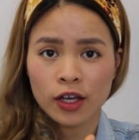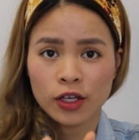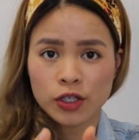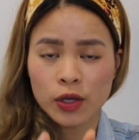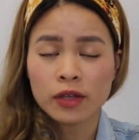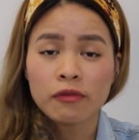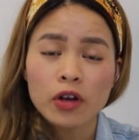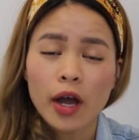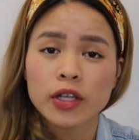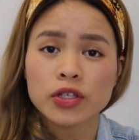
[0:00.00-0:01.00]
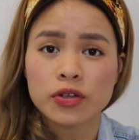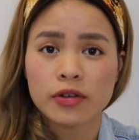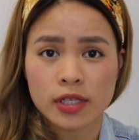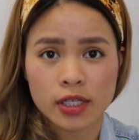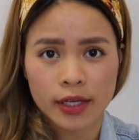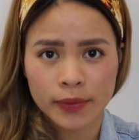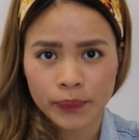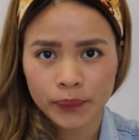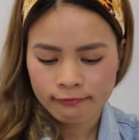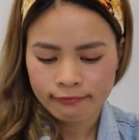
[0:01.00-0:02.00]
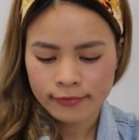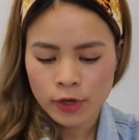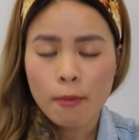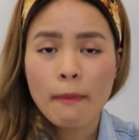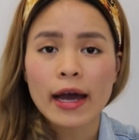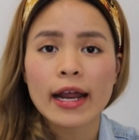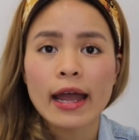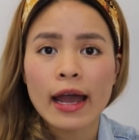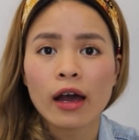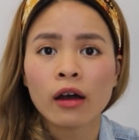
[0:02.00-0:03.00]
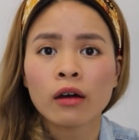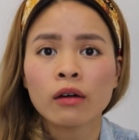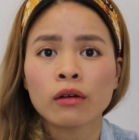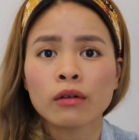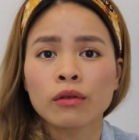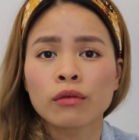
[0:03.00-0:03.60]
So in regards to your skin, no matter how,